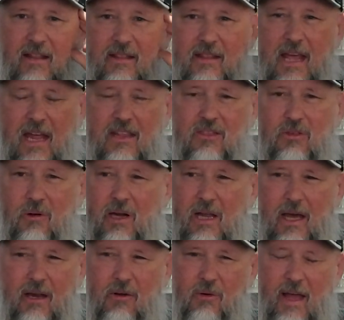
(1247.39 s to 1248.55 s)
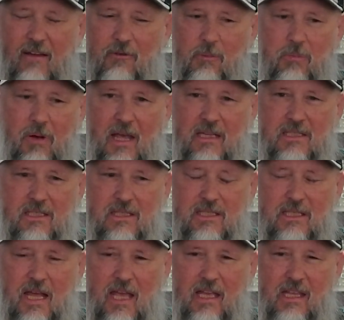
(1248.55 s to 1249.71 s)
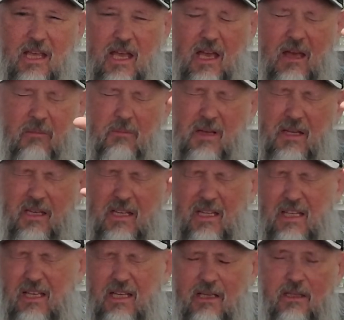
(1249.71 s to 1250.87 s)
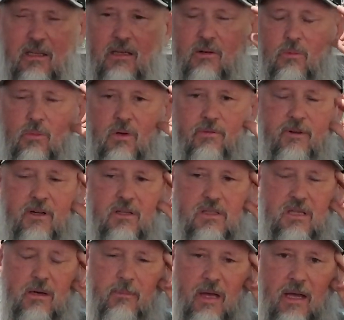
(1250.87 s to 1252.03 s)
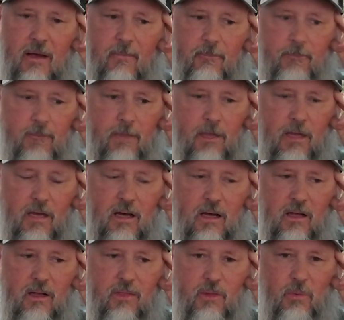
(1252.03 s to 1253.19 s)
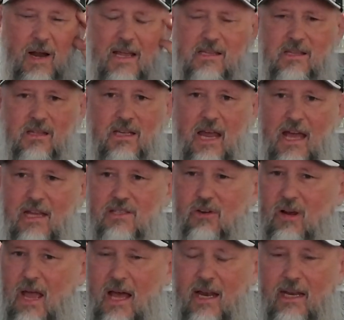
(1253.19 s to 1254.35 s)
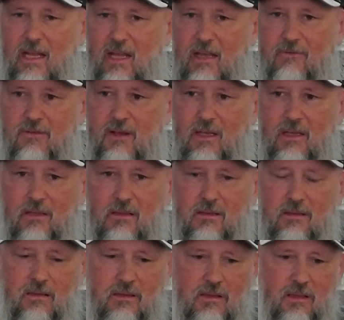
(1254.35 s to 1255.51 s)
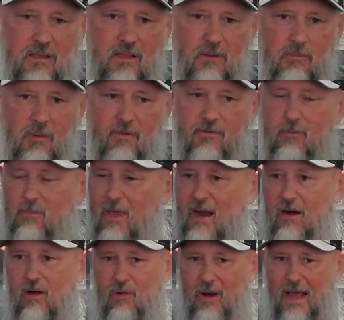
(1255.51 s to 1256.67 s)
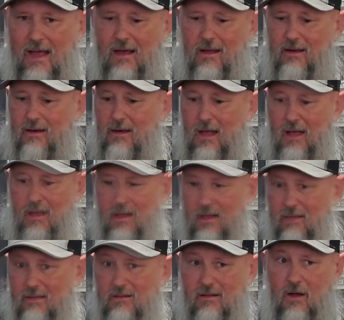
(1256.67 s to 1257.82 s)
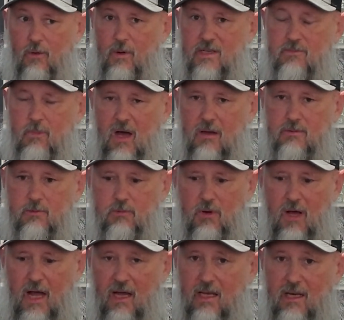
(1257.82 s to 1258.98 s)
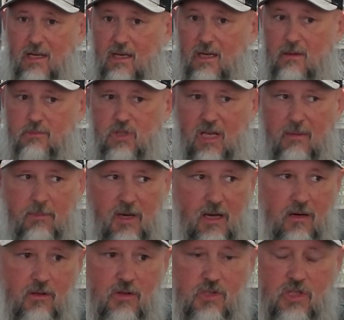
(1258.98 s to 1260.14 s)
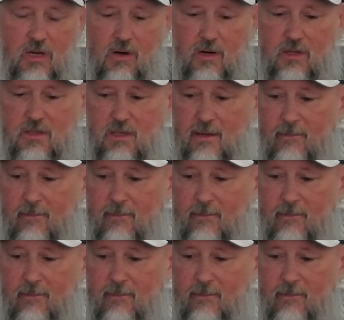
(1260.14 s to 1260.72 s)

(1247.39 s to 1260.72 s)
Day 3, I don't have a place to stay yet, but we'll figure something out. The rest of the days are kind of iffy, but from there on out, it's always possible I could end up sleeping under the stars.